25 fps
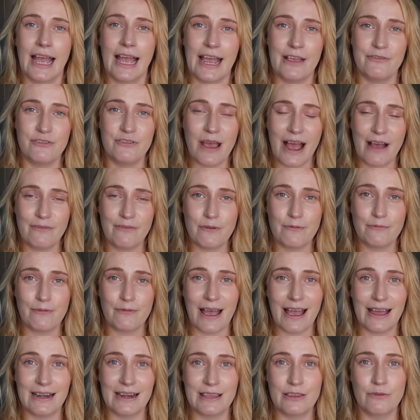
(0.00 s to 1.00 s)
If you have a
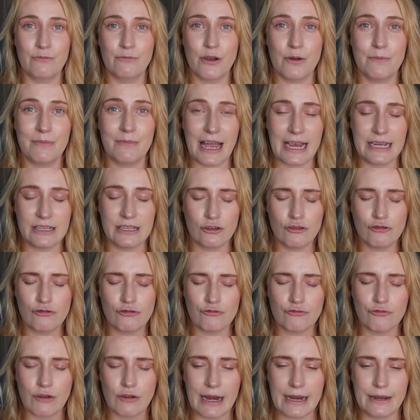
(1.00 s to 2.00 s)
fan in the room, that is
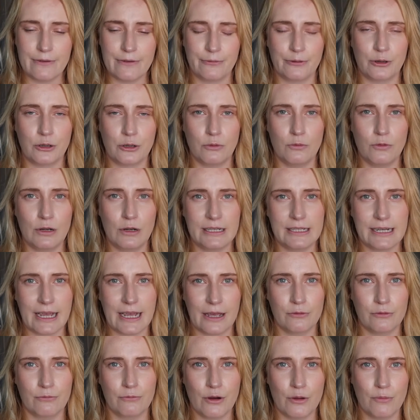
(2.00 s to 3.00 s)
great for cooling
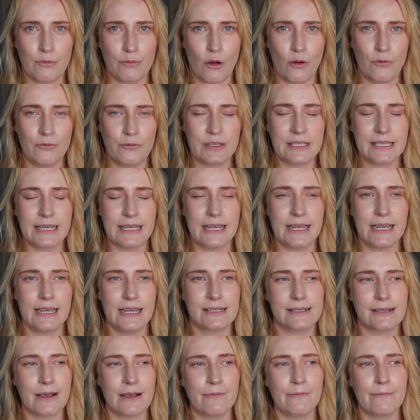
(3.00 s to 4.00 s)
the room. Obviously,
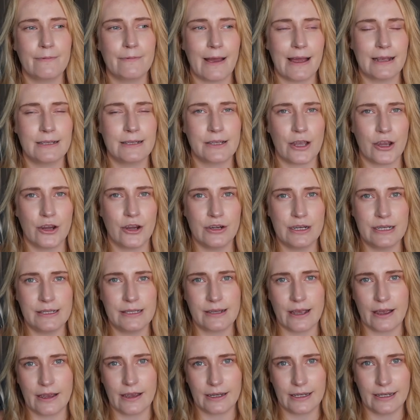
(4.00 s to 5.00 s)
some fans only
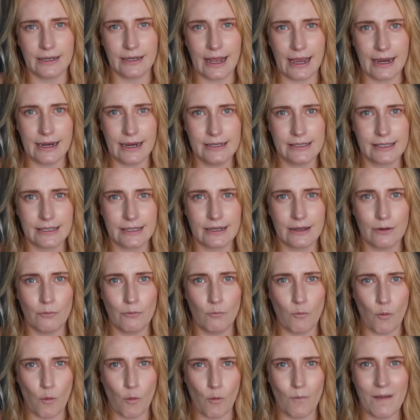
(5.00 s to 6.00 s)
circulate
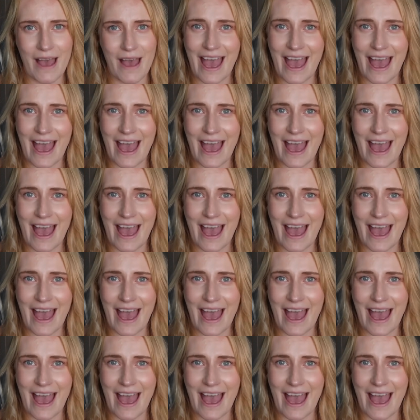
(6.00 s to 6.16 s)
warm